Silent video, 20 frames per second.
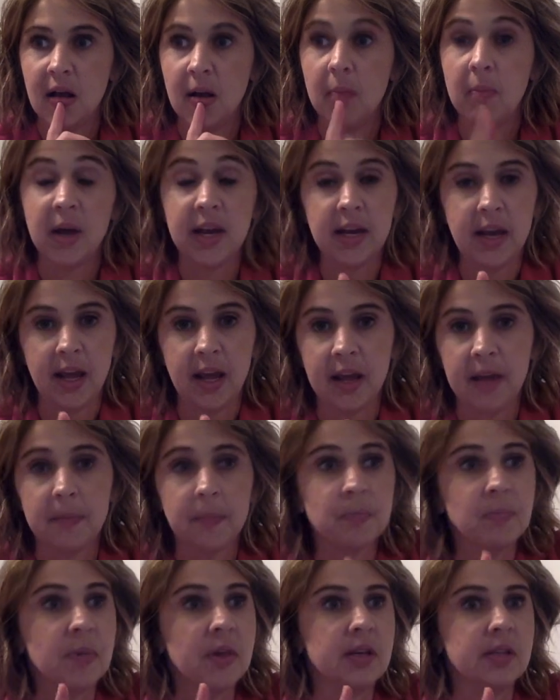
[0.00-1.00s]

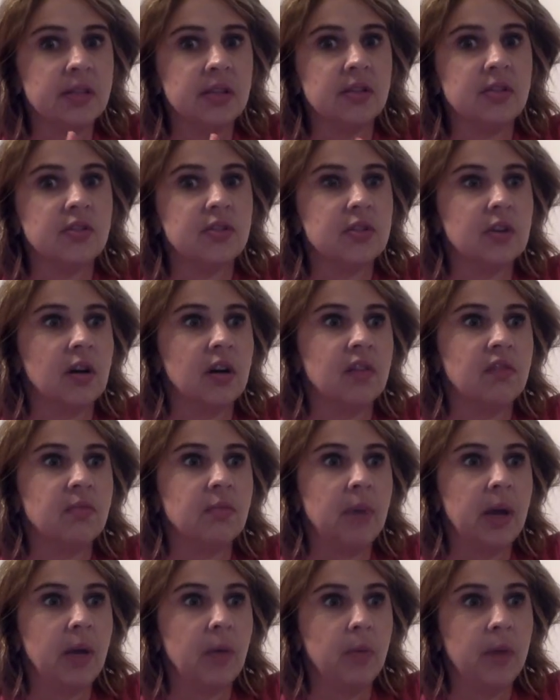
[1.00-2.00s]
Monday is the start of
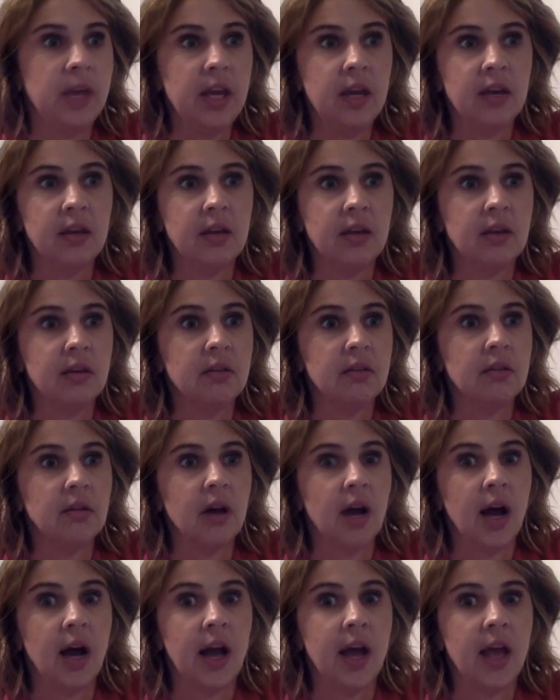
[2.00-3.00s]
my week.
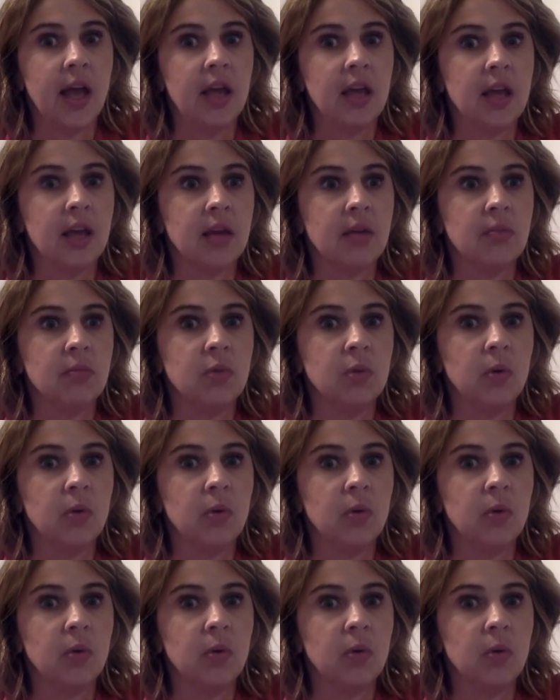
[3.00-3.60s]
I am